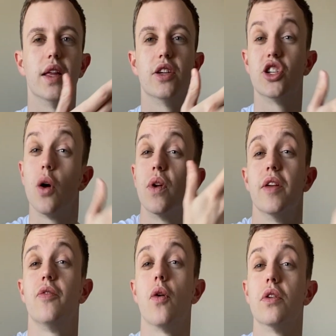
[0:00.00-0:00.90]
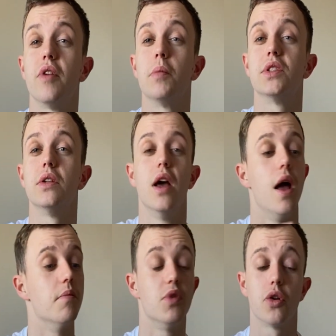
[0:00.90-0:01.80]
not really fond of Amazon.
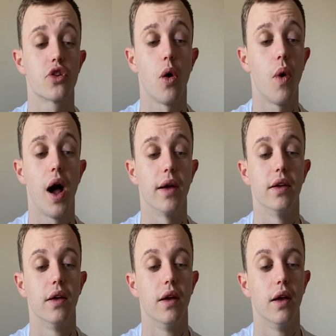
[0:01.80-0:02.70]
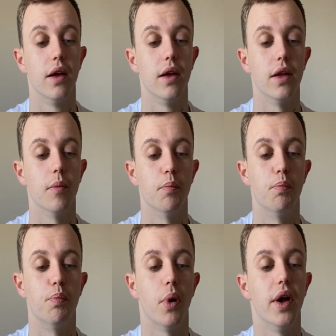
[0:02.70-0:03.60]
Not sure why.
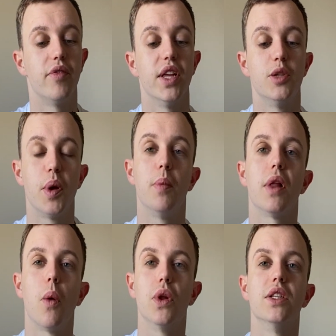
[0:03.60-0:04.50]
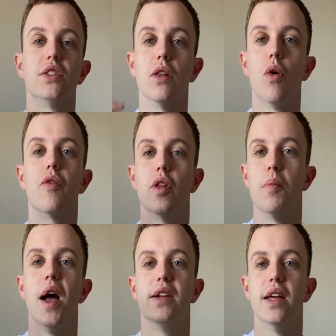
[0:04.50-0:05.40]
But if these people aren't willing to look for the
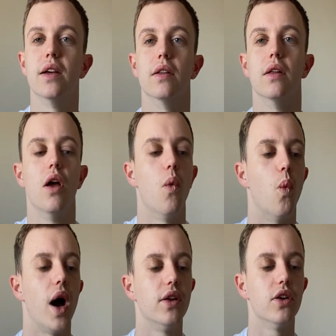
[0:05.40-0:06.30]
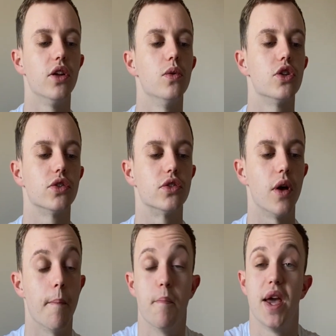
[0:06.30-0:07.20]
better deal, why don't you just
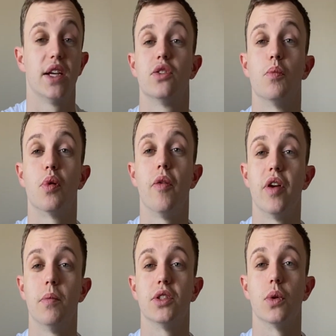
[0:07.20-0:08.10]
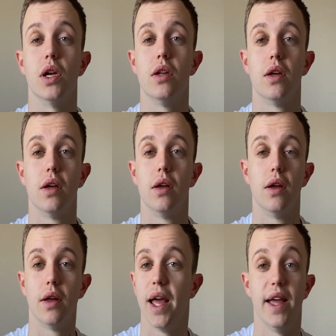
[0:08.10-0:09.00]
make some profit in between?
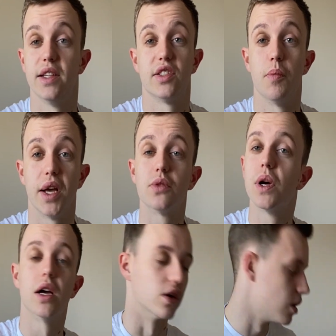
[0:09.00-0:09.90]
It's the best way to go.